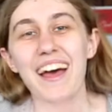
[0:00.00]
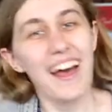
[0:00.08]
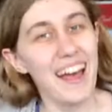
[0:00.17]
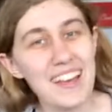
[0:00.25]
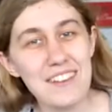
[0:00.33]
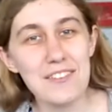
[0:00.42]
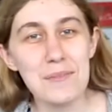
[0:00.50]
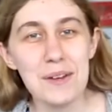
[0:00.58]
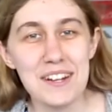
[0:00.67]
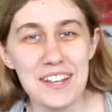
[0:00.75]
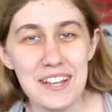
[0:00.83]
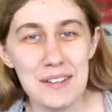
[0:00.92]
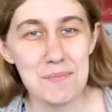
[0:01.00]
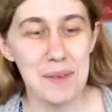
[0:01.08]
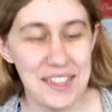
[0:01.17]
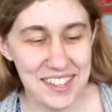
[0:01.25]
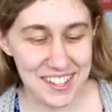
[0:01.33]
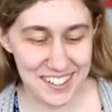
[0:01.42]
Hi everybody,
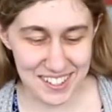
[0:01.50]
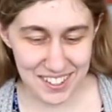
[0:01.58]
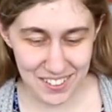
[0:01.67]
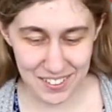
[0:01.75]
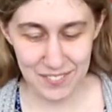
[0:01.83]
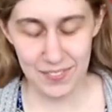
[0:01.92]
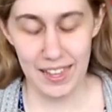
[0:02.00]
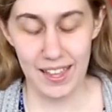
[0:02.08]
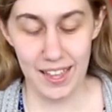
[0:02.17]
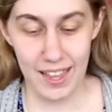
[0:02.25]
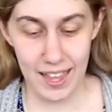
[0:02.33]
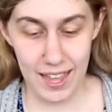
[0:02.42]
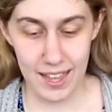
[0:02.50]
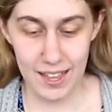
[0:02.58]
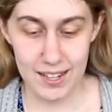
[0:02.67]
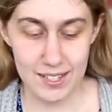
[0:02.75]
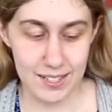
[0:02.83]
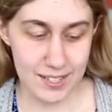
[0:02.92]
Bethany here,
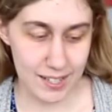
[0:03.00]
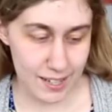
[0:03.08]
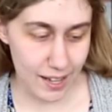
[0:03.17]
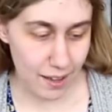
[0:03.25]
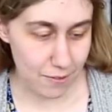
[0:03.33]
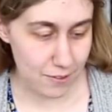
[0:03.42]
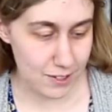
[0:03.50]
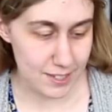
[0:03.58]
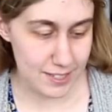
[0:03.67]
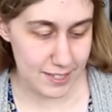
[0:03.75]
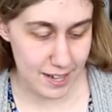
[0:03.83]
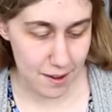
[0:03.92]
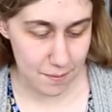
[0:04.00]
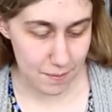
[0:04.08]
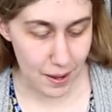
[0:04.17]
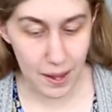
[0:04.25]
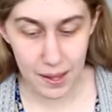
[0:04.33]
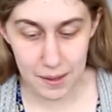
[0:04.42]
and today for
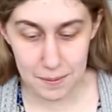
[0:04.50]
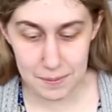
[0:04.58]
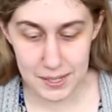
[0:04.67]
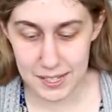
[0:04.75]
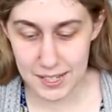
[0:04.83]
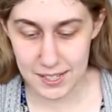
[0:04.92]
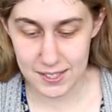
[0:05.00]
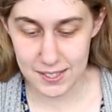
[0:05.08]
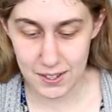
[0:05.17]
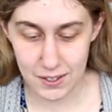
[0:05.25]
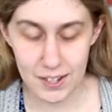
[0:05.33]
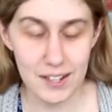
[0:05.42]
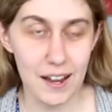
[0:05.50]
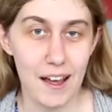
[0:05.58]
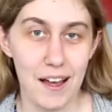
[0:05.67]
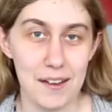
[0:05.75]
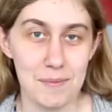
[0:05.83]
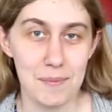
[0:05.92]
STEM I am getting started
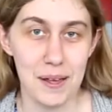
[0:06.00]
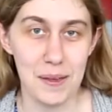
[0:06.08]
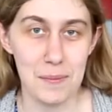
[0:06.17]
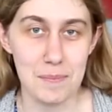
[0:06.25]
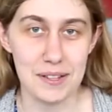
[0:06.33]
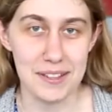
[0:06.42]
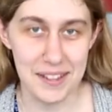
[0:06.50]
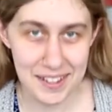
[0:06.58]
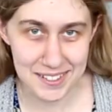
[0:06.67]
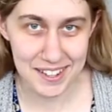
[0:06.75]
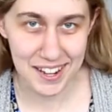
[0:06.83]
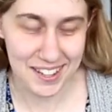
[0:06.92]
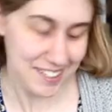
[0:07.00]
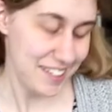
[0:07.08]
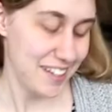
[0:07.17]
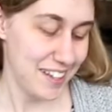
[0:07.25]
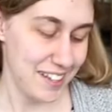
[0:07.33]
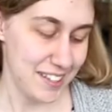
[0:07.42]
on my planting.
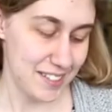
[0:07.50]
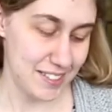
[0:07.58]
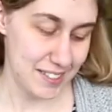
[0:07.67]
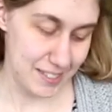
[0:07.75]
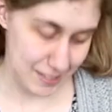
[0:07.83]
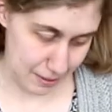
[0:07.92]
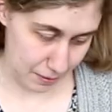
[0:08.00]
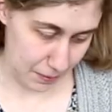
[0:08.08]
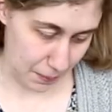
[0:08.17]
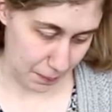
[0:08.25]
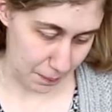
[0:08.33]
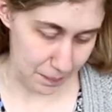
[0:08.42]
So